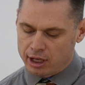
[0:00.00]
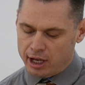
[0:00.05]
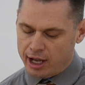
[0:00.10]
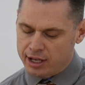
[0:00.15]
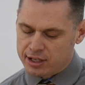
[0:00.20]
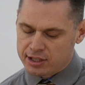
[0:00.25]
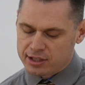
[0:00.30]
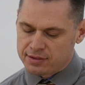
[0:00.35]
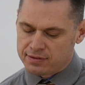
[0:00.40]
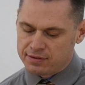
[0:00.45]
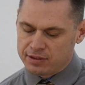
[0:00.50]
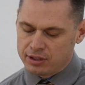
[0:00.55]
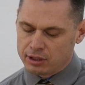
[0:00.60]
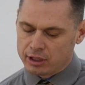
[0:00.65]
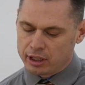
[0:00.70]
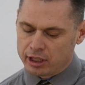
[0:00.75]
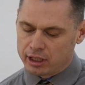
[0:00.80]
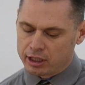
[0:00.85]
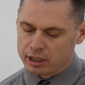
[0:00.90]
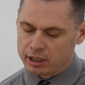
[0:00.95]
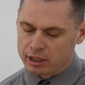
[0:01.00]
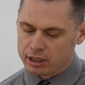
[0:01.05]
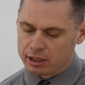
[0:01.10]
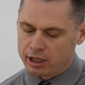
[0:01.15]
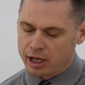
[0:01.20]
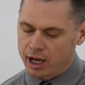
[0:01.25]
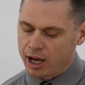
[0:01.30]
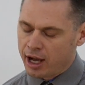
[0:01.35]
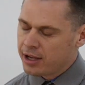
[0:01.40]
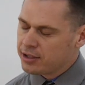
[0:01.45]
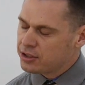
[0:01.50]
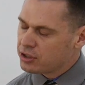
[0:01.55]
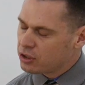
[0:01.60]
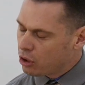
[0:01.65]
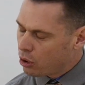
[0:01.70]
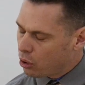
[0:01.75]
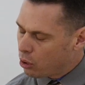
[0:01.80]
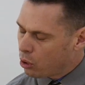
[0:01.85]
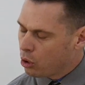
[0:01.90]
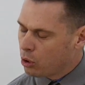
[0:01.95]
I just feel like God's
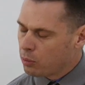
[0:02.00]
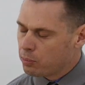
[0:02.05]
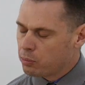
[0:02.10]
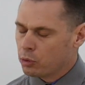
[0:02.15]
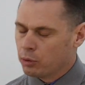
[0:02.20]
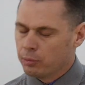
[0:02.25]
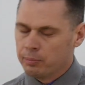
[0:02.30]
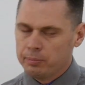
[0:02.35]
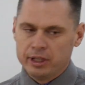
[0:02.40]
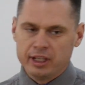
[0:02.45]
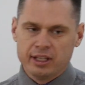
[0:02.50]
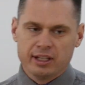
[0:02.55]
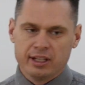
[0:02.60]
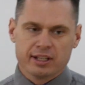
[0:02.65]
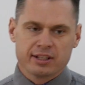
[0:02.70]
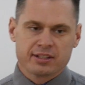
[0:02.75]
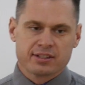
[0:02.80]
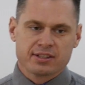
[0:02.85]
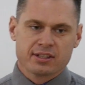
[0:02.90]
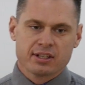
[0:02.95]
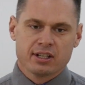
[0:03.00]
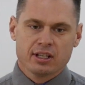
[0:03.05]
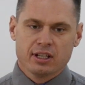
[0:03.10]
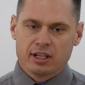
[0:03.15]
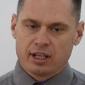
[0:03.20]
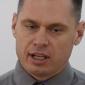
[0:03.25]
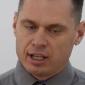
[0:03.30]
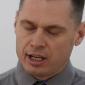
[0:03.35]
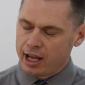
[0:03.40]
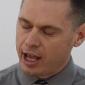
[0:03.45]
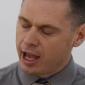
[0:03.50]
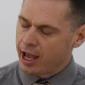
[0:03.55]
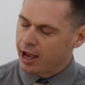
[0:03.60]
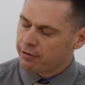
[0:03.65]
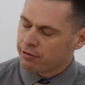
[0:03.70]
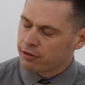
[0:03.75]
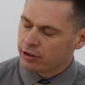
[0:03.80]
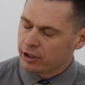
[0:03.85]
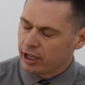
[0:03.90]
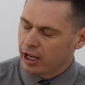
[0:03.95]
hope will meet us in
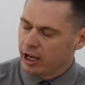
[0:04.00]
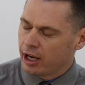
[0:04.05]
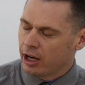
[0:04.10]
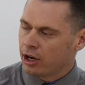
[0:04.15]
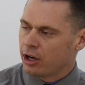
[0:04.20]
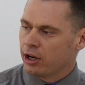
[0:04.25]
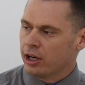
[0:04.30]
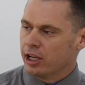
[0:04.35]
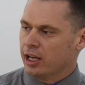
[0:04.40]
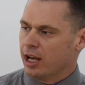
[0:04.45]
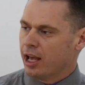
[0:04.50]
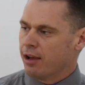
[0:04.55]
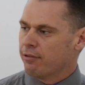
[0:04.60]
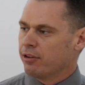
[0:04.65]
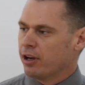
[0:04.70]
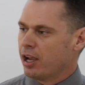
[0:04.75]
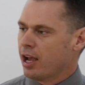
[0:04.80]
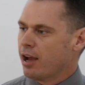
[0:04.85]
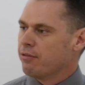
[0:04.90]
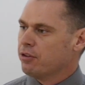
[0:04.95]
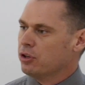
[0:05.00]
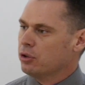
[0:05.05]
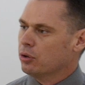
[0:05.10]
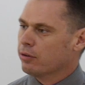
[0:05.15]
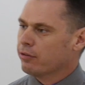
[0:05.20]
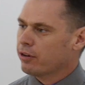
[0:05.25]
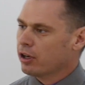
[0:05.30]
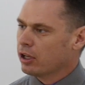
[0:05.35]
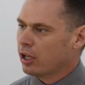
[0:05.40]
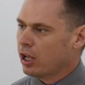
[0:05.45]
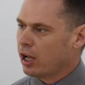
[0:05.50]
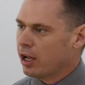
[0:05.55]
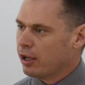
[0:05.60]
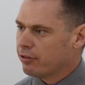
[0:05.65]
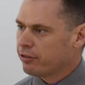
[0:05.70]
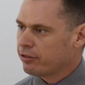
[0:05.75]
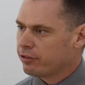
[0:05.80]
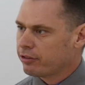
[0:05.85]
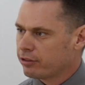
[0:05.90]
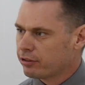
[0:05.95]
every area and every avenue of our
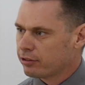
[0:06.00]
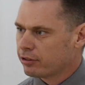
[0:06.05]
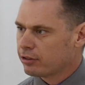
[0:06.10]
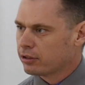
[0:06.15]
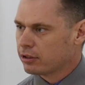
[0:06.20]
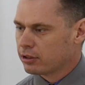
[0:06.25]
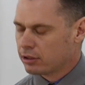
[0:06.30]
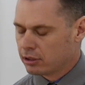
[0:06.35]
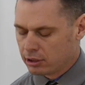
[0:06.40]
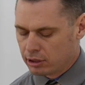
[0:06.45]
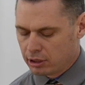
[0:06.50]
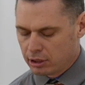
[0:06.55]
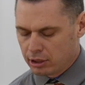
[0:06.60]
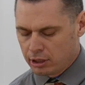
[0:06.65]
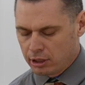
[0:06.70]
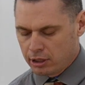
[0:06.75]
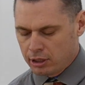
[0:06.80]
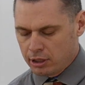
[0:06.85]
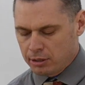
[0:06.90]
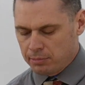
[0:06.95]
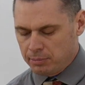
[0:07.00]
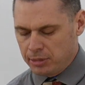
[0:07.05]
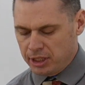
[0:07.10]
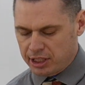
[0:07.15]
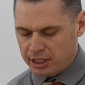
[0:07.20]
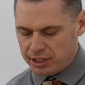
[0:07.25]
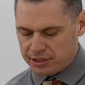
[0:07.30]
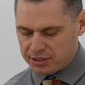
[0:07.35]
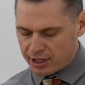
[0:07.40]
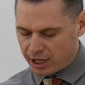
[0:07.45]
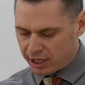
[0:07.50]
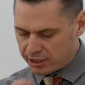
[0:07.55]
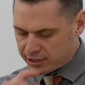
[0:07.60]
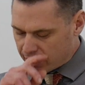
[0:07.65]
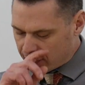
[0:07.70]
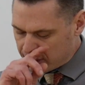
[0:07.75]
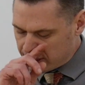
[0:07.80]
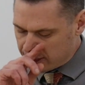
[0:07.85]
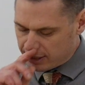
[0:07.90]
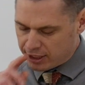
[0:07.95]
life. Because I'll
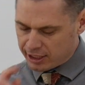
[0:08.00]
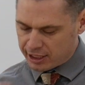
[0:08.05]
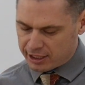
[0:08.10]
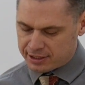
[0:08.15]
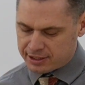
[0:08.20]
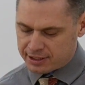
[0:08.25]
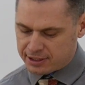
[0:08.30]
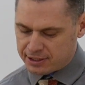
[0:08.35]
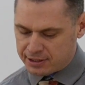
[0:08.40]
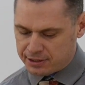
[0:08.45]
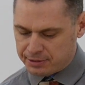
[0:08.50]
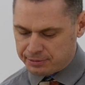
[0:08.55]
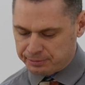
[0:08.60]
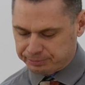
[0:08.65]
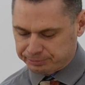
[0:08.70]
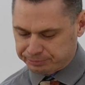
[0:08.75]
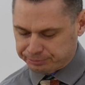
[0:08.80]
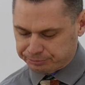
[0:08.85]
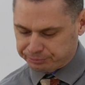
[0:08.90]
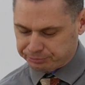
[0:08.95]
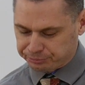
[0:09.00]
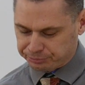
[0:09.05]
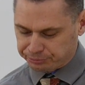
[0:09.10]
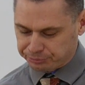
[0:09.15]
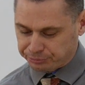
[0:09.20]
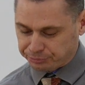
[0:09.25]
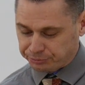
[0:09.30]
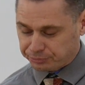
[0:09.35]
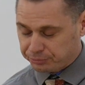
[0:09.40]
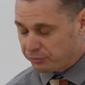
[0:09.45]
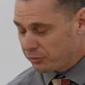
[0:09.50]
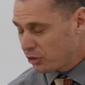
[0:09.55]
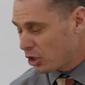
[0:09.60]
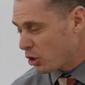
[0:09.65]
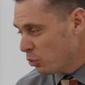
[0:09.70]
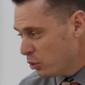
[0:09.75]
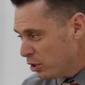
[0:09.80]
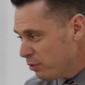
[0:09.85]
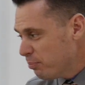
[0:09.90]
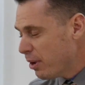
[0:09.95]
tell you this
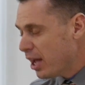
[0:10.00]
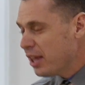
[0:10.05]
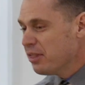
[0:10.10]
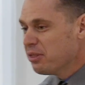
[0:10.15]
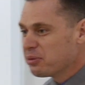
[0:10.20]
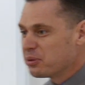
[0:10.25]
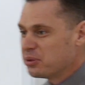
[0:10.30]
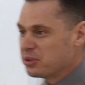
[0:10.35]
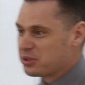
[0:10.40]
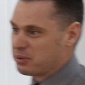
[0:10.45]
we've been through